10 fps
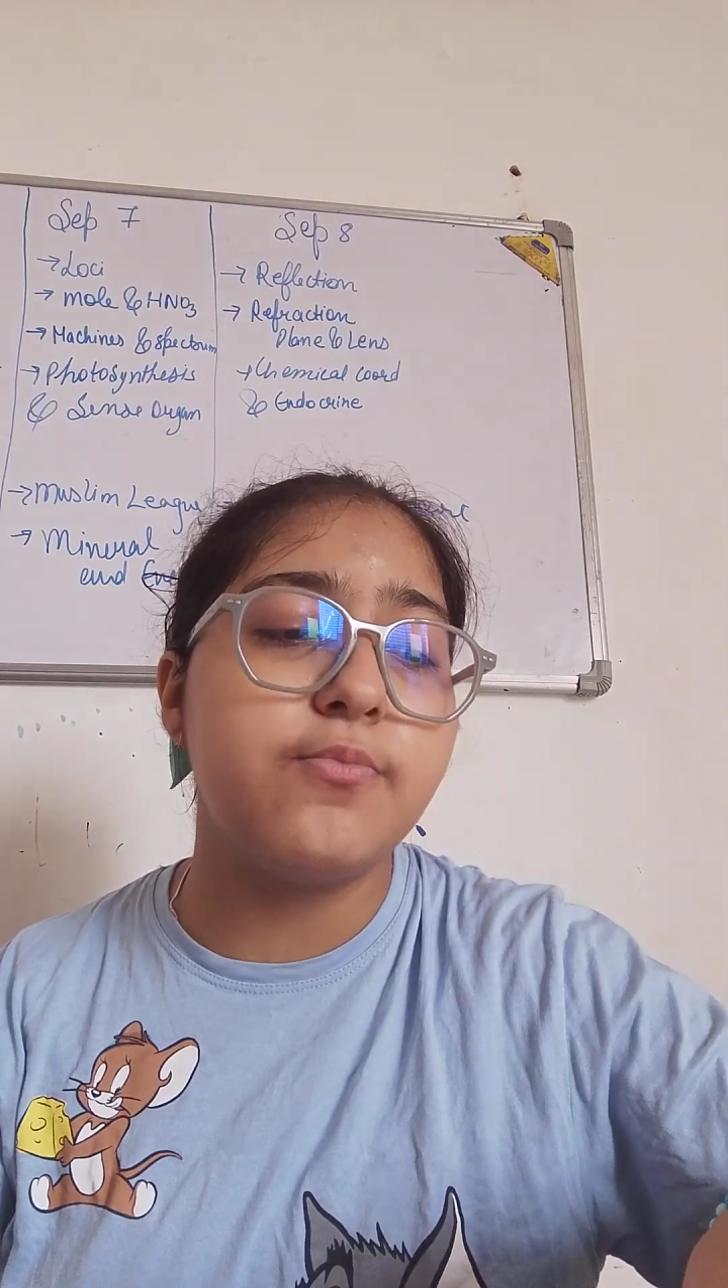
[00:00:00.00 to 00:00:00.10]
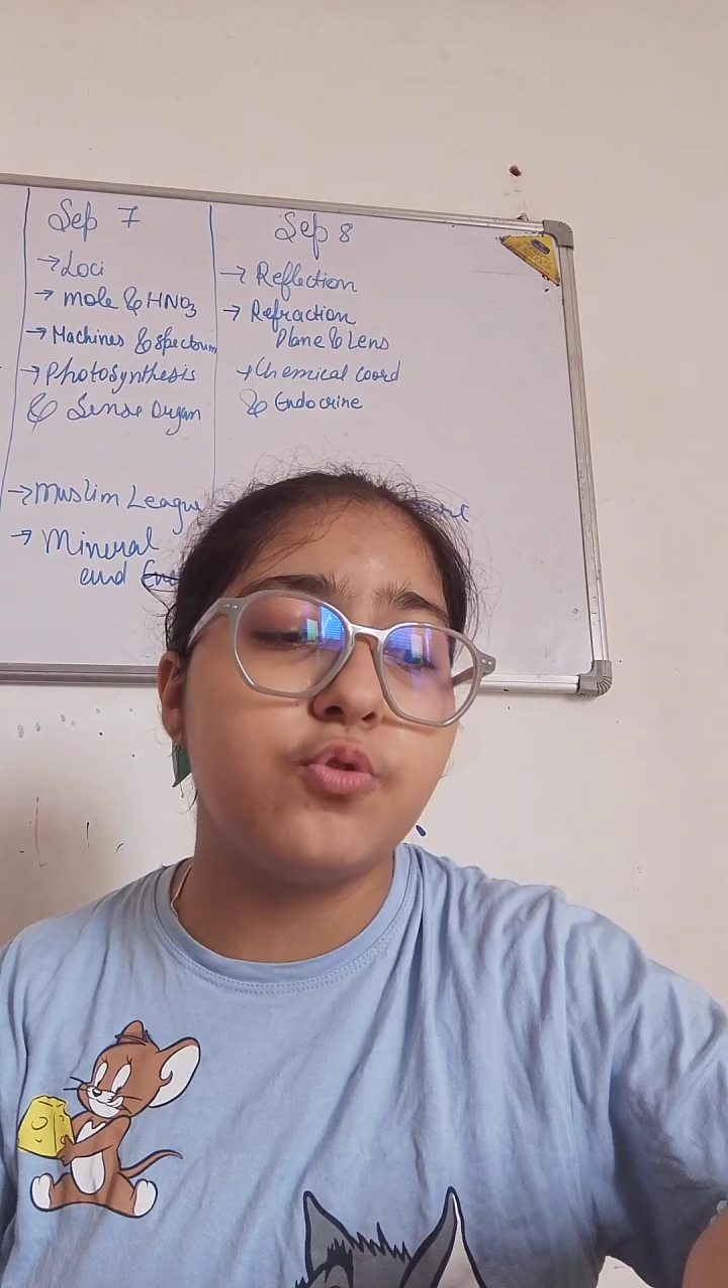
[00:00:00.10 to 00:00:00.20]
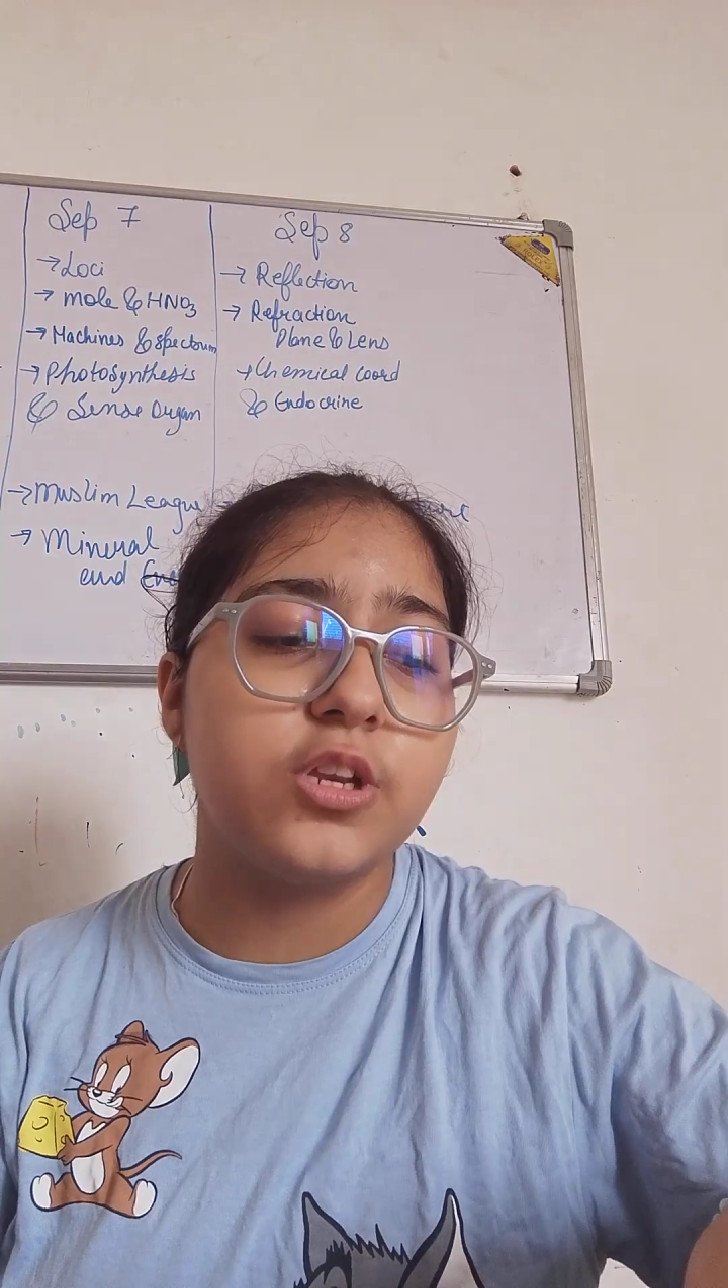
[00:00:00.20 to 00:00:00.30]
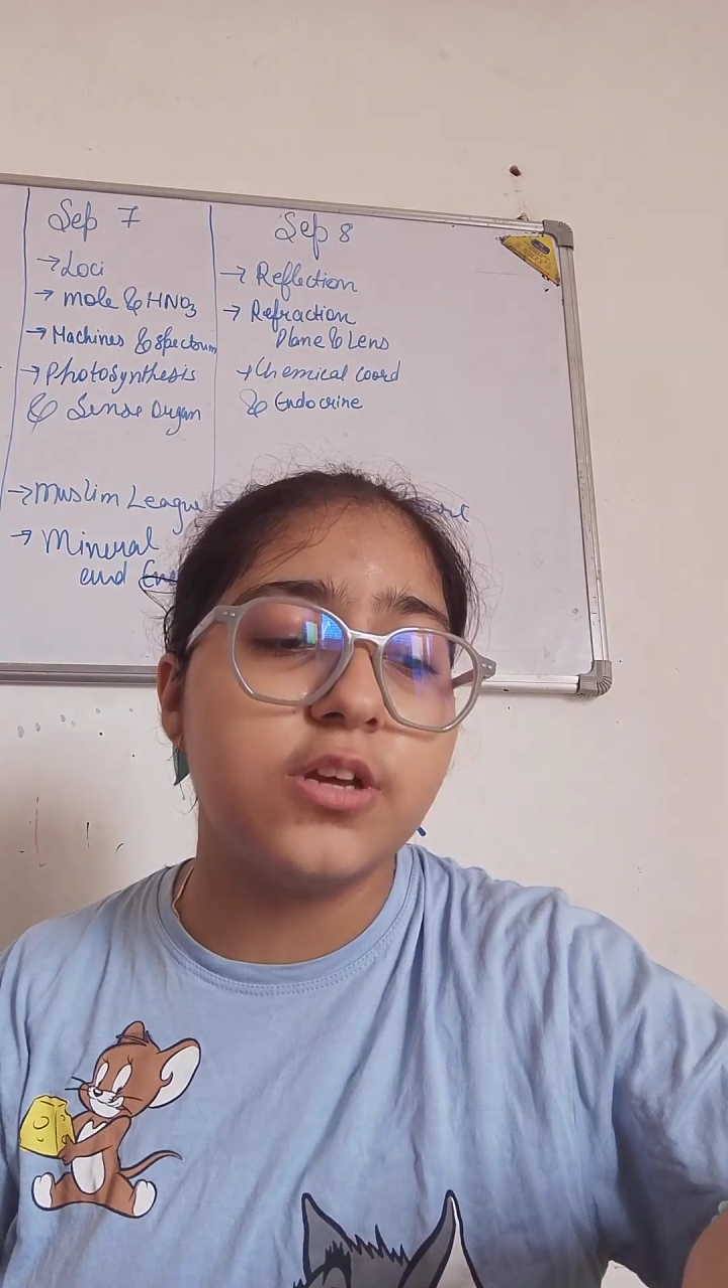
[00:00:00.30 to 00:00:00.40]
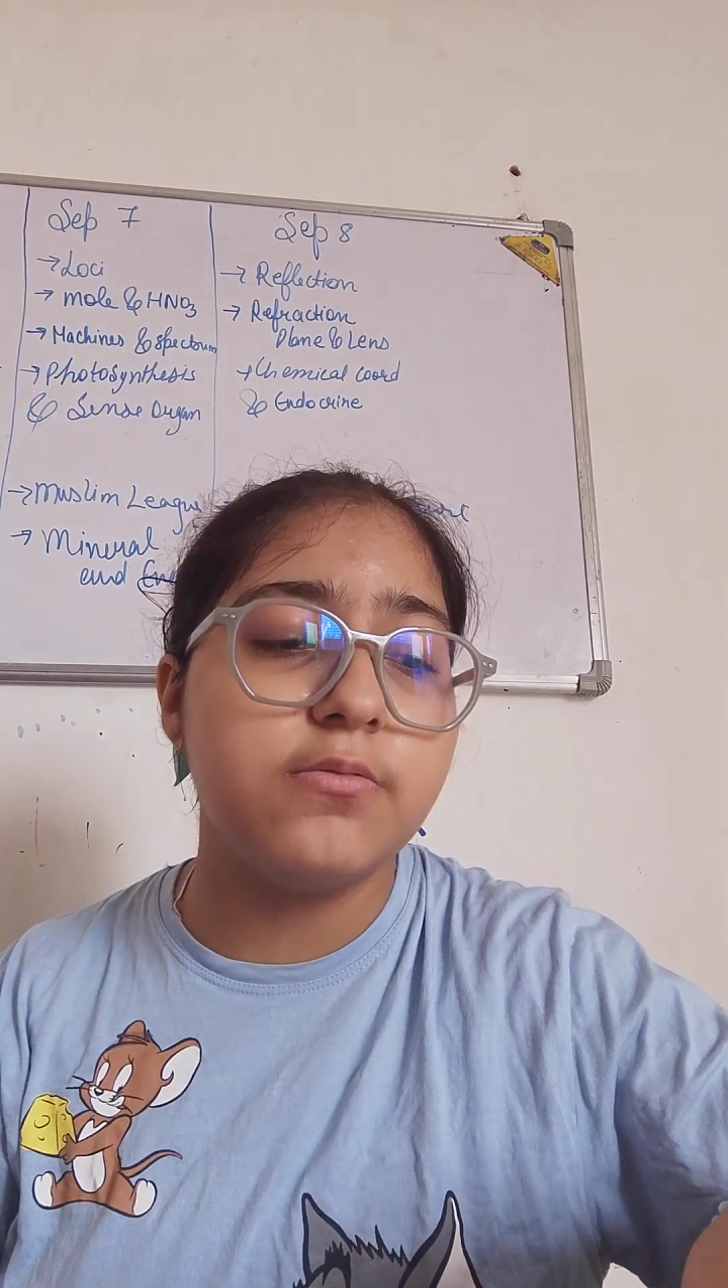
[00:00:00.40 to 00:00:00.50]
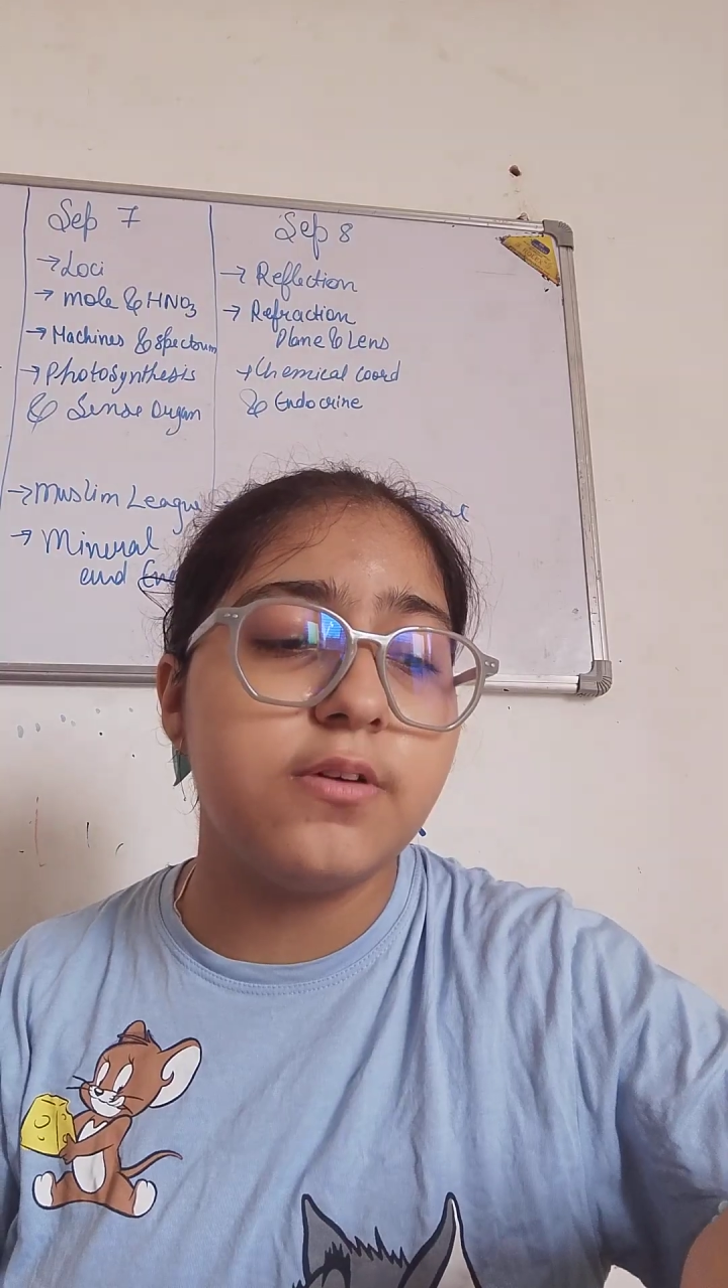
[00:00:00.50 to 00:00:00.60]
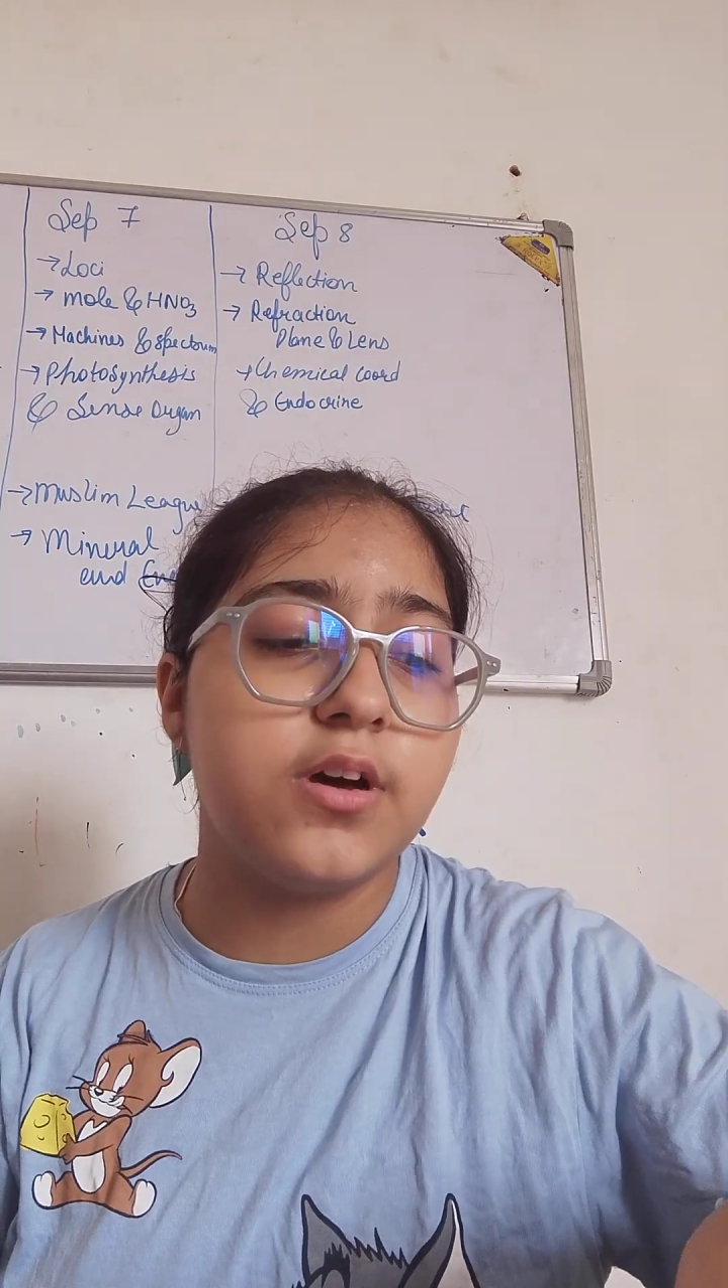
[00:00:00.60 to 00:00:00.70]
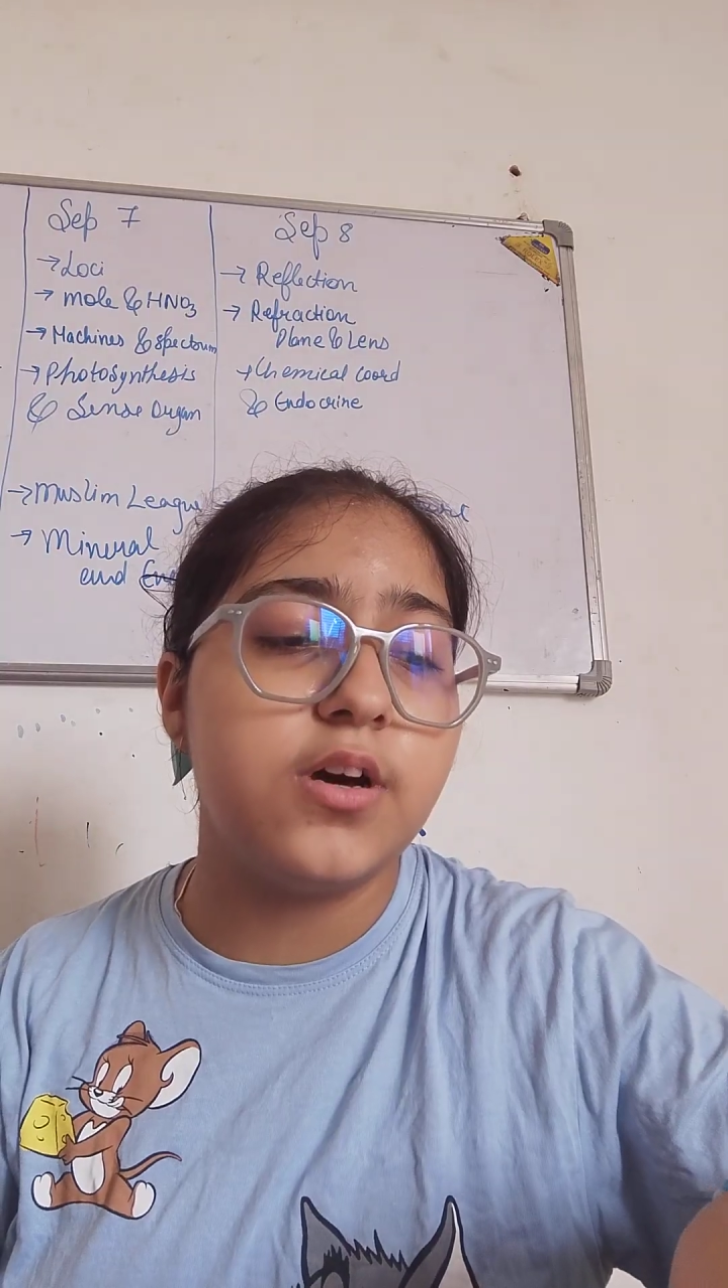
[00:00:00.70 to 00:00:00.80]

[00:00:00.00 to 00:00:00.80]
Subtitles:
ammonia